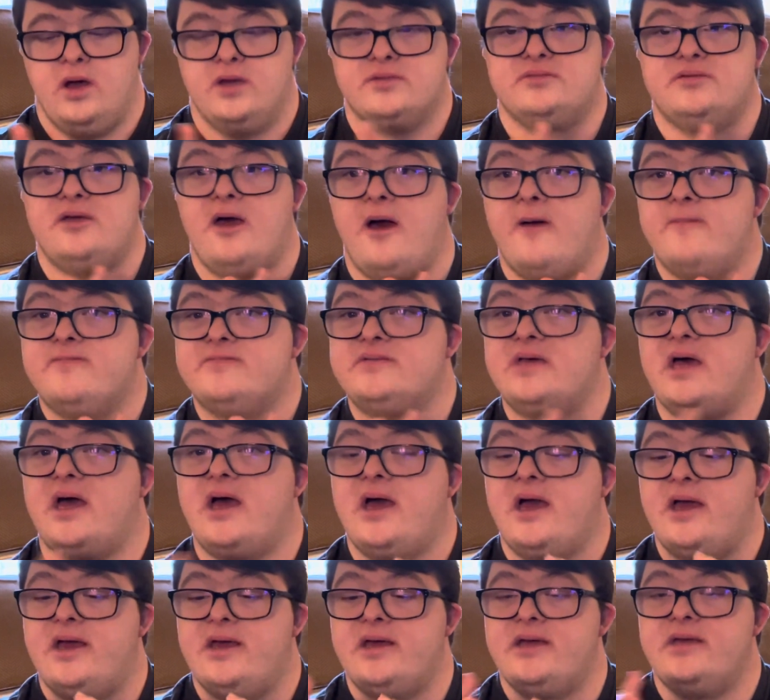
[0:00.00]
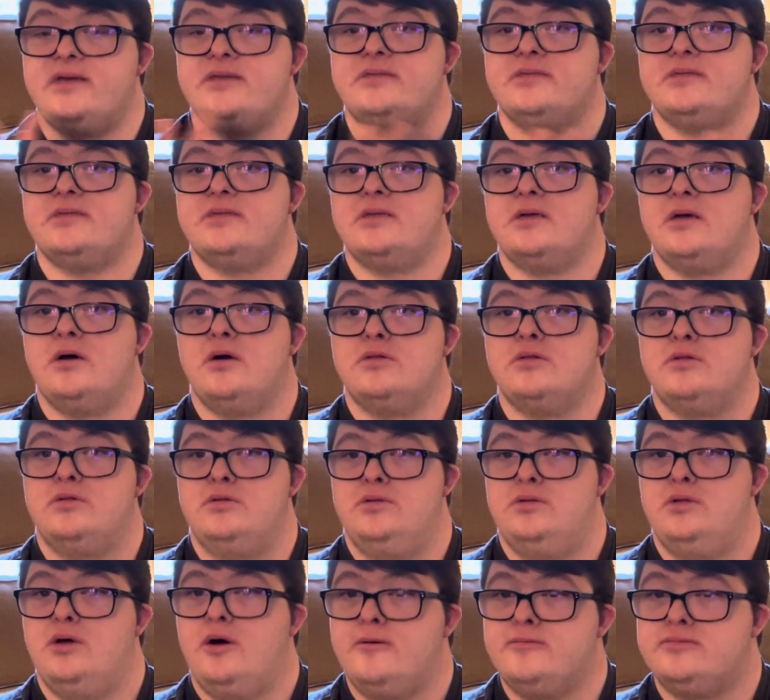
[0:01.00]
Southside,
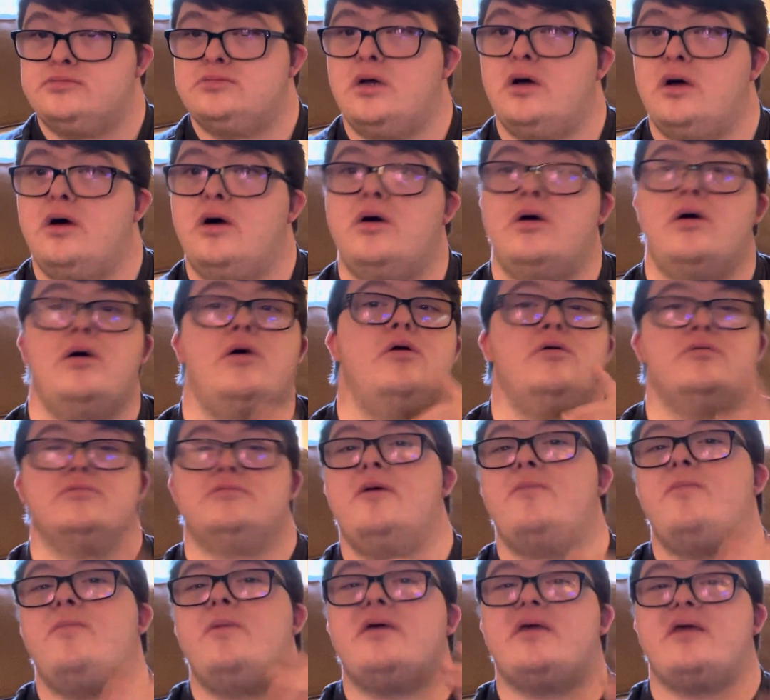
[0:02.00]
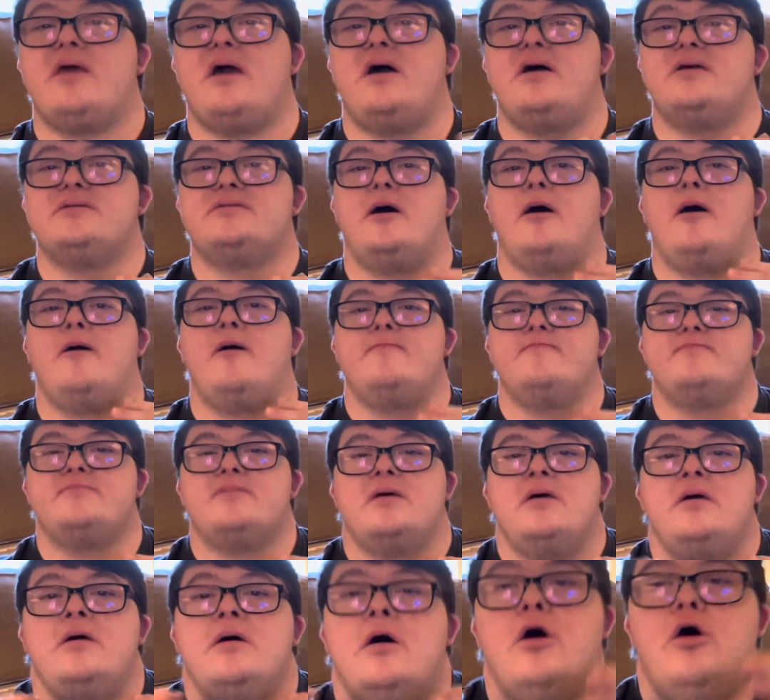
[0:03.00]
Lobso, different kinds of
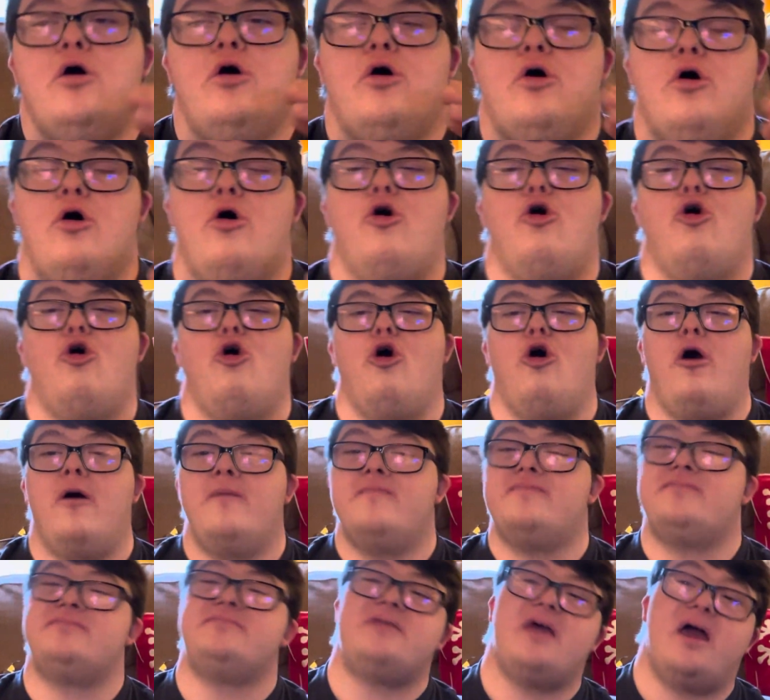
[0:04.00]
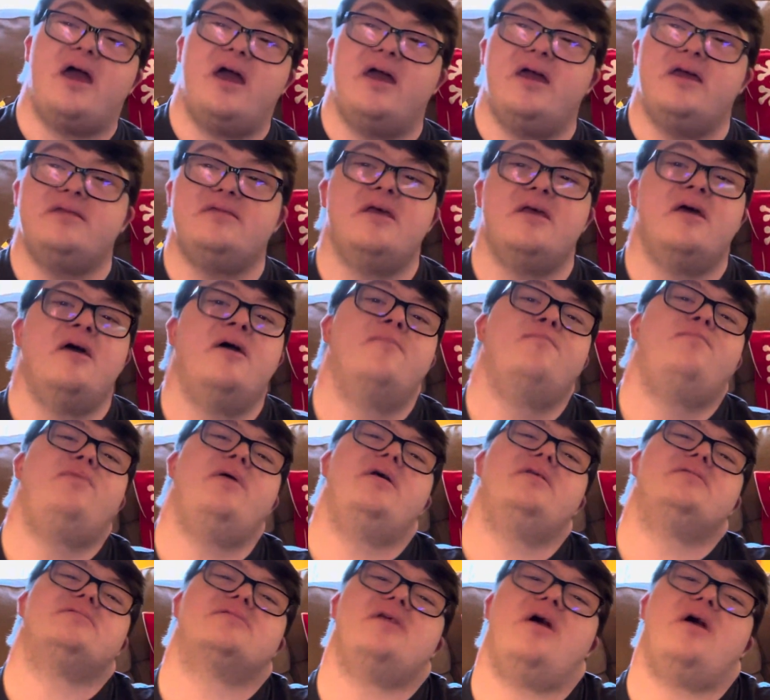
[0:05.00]
homestead.
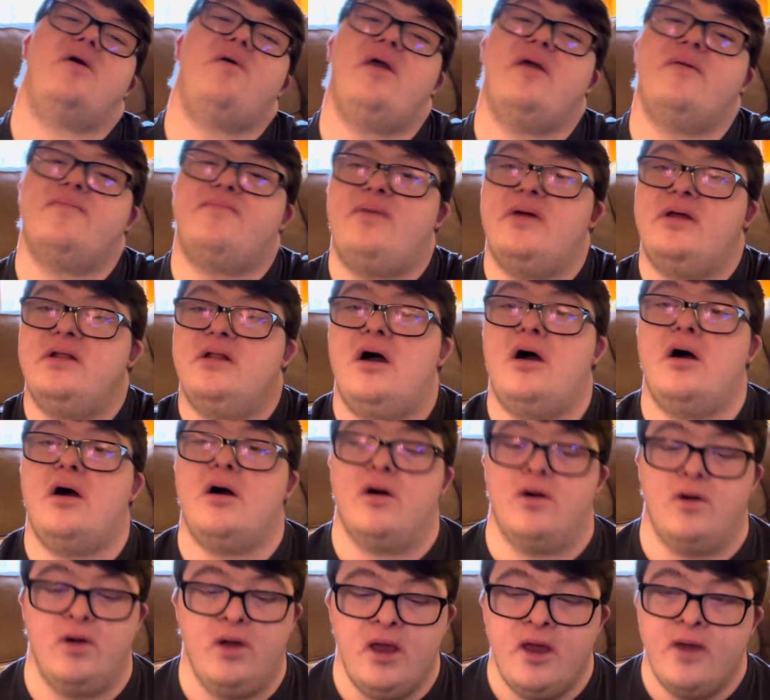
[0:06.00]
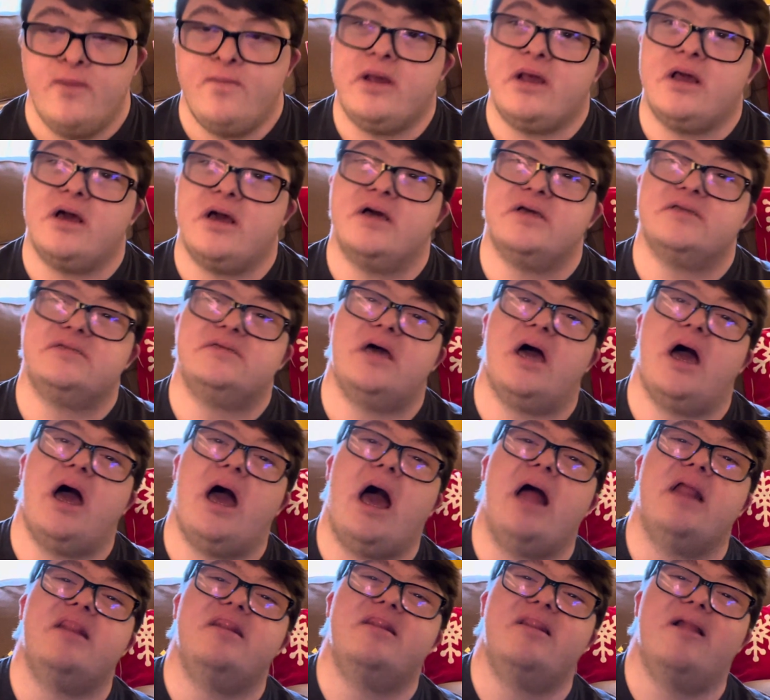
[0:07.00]
Please comment below because
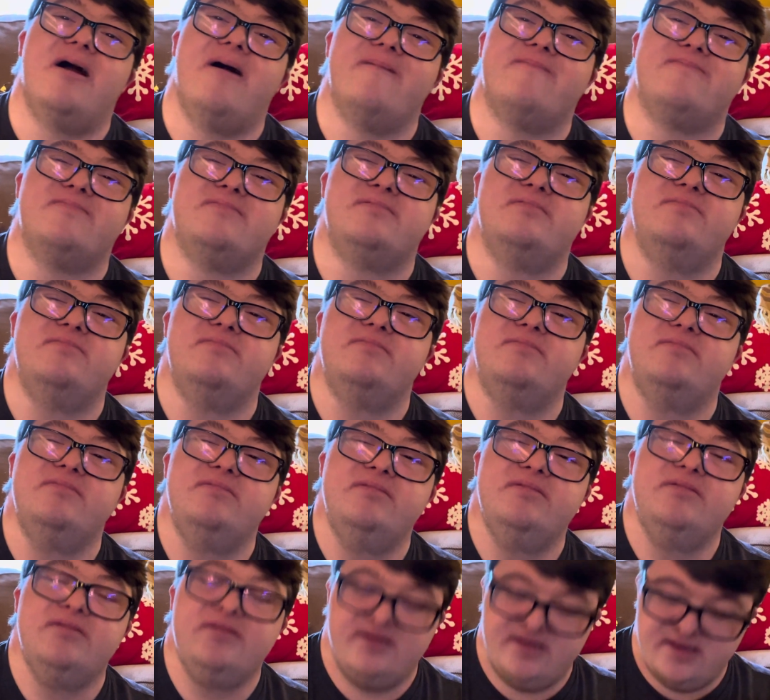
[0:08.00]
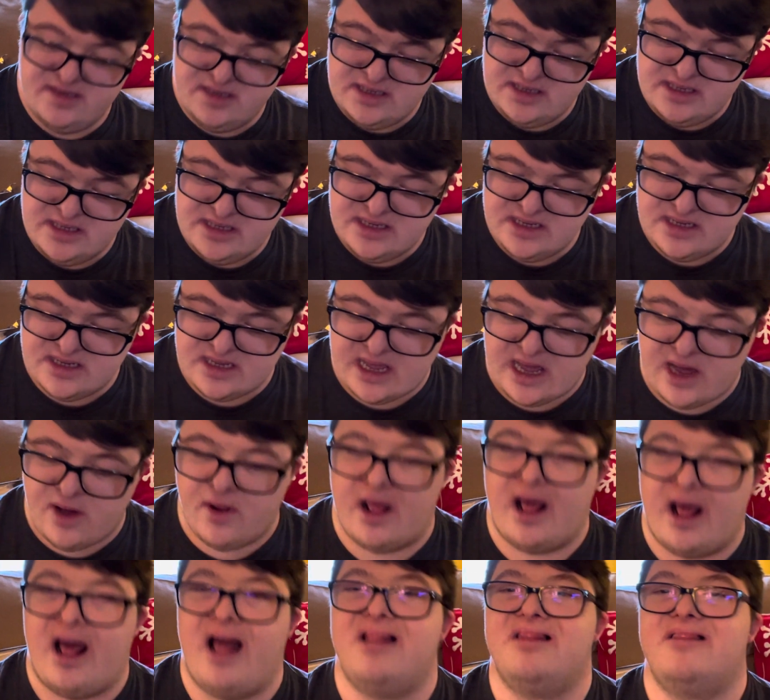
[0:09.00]
I love
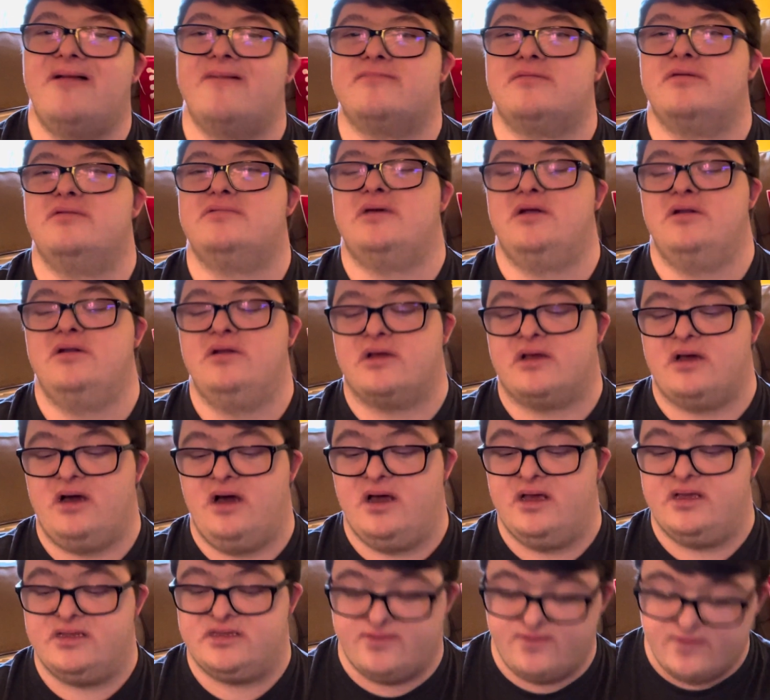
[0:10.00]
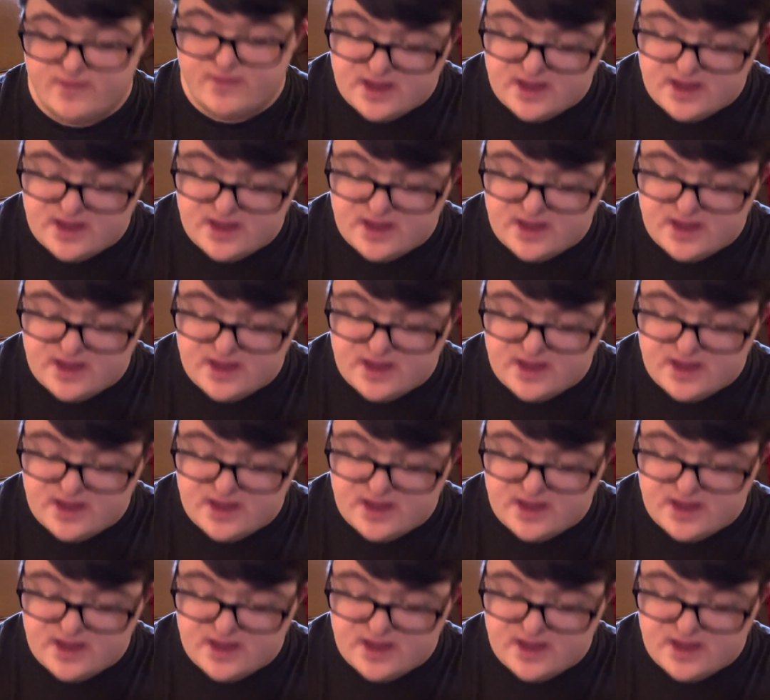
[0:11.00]
to see you guys.